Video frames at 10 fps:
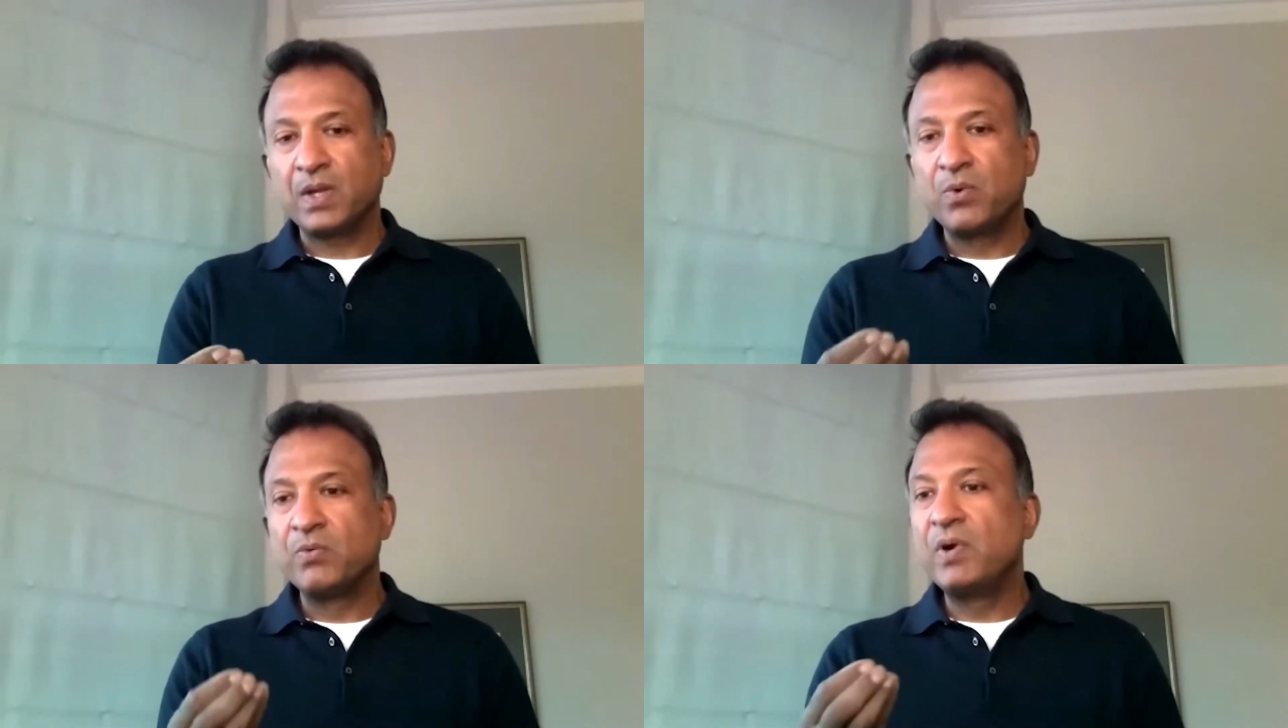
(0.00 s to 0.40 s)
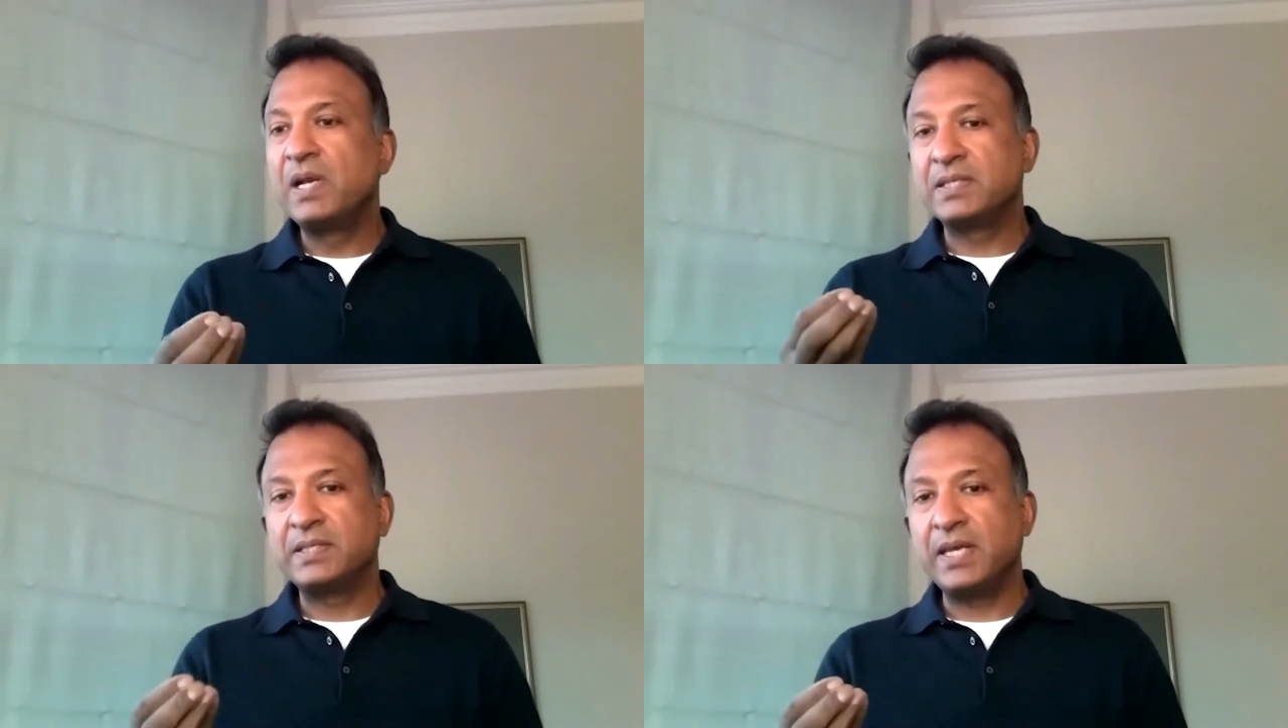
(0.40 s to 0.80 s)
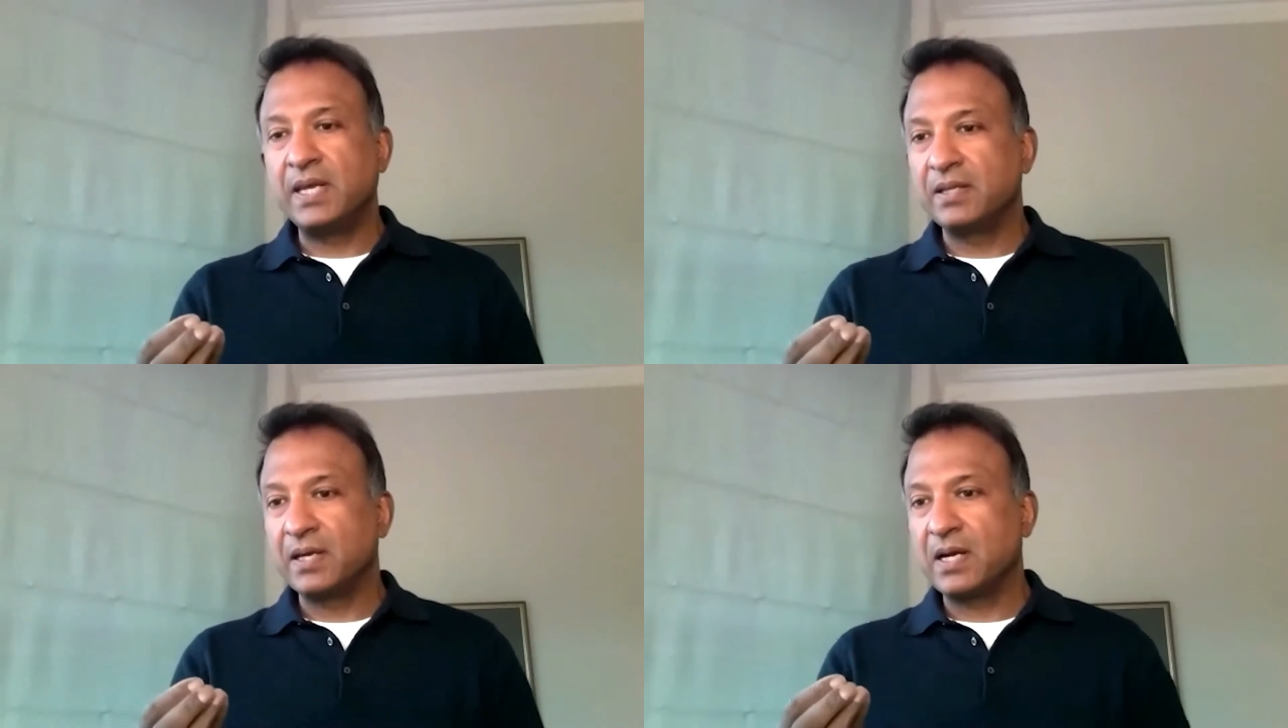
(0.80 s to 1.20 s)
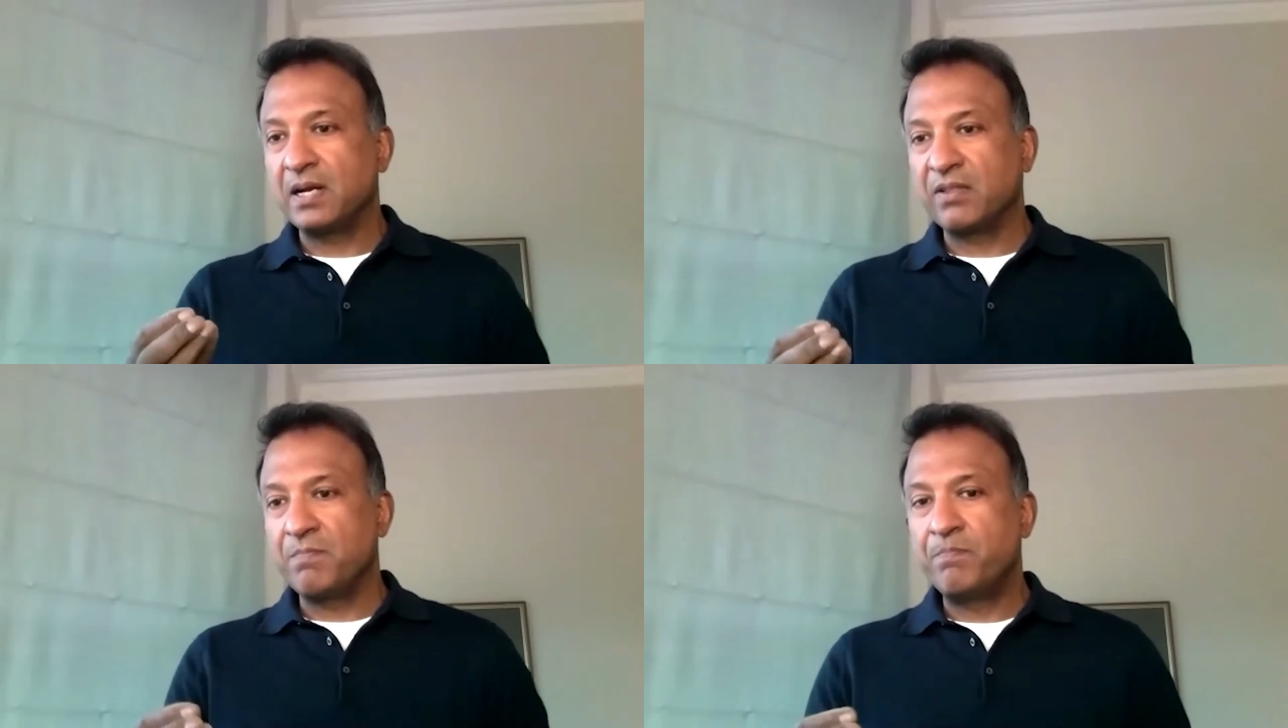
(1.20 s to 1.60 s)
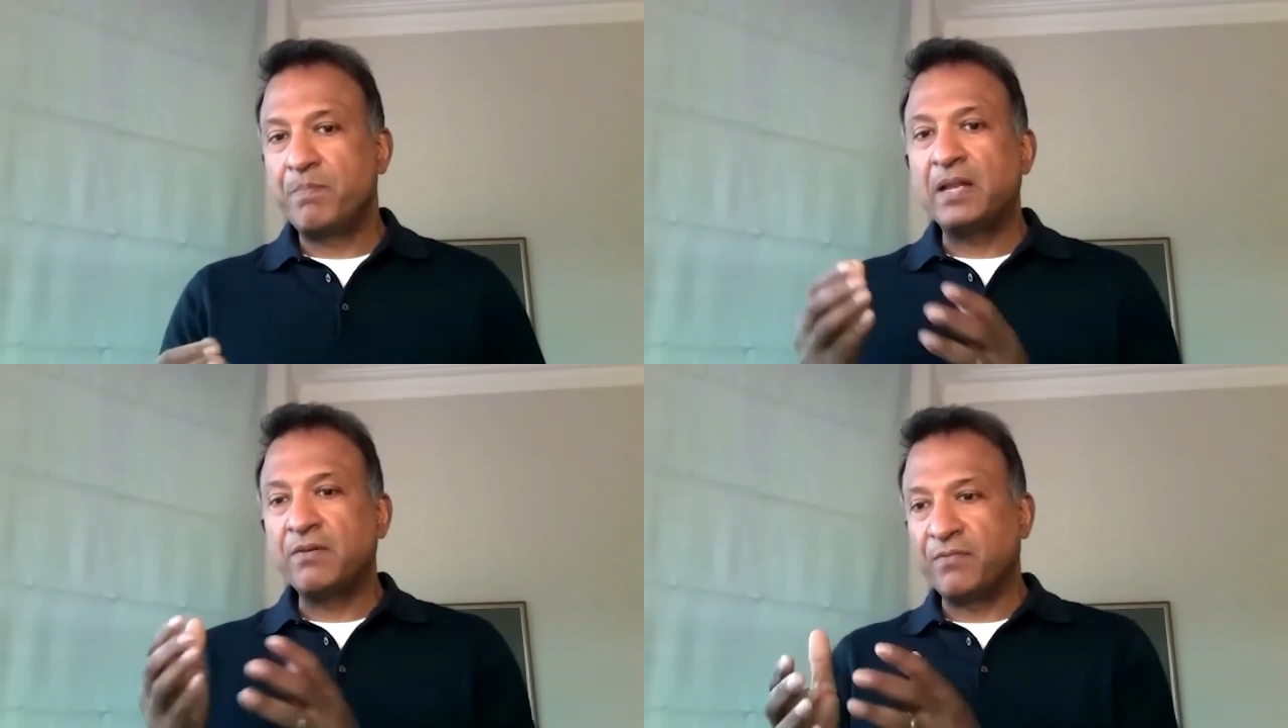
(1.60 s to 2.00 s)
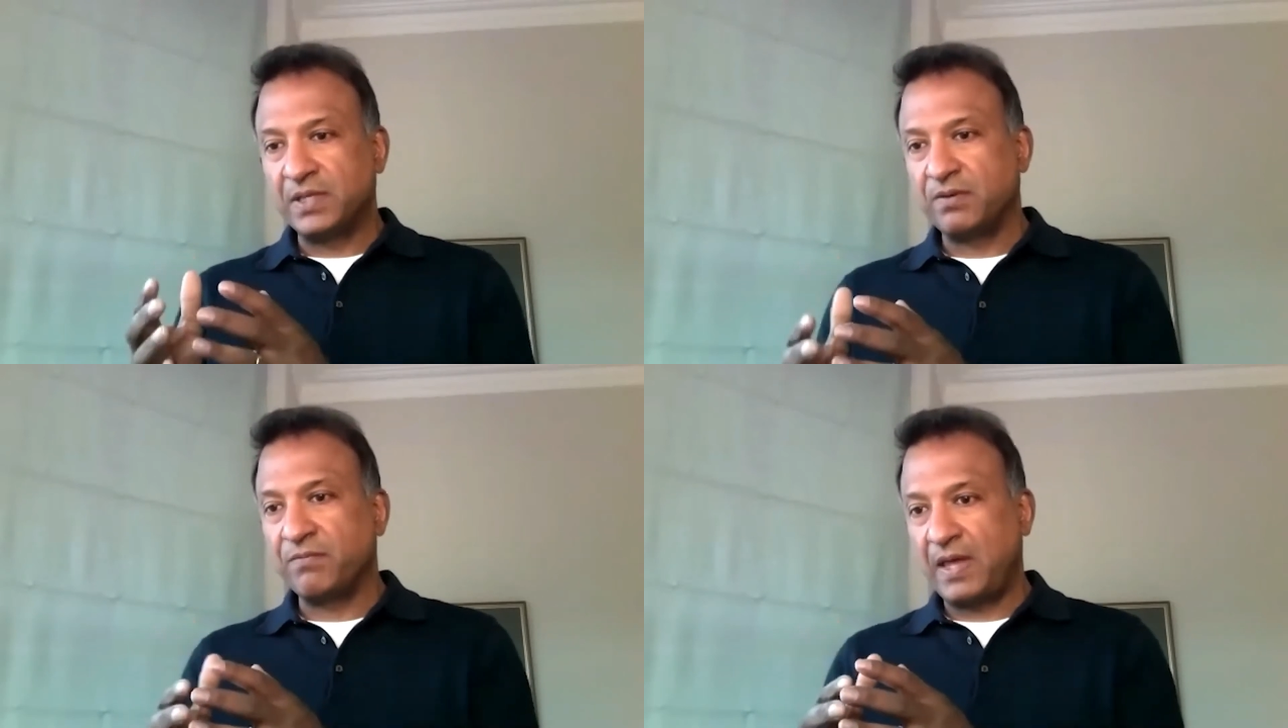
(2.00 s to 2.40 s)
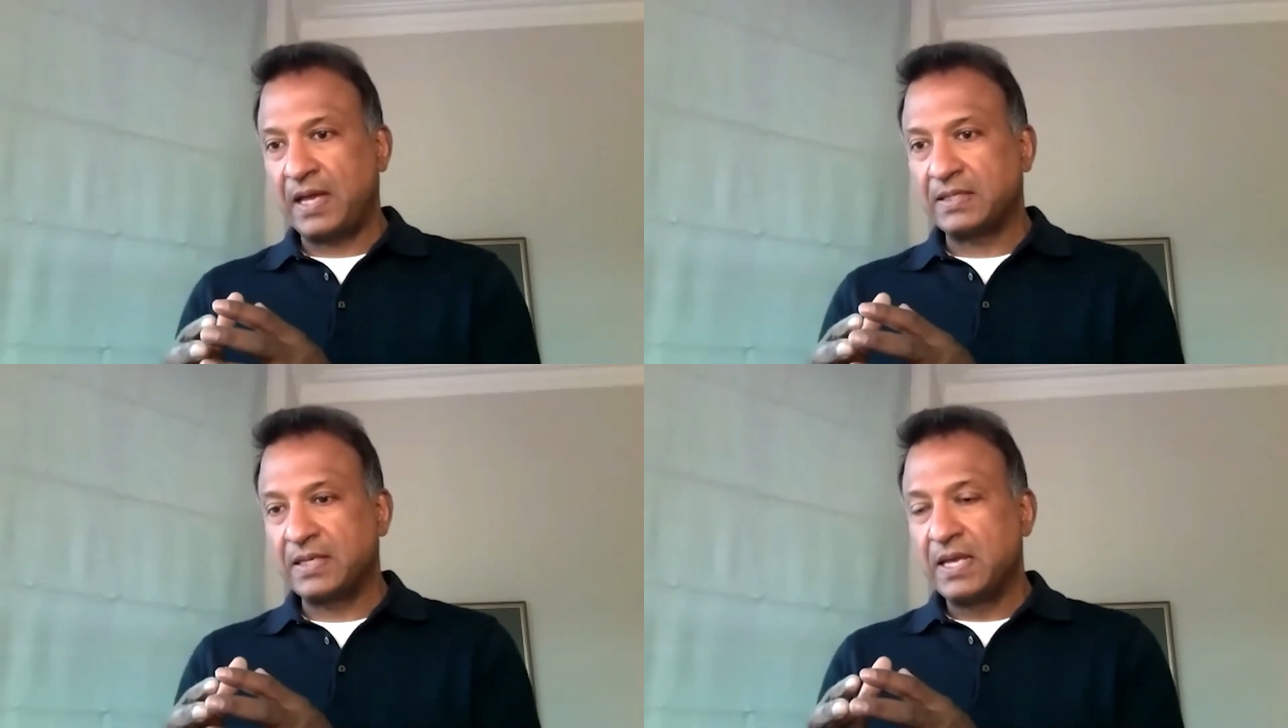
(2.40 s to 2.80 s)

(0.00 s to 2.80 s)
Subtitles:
we're really seeing the benefits of that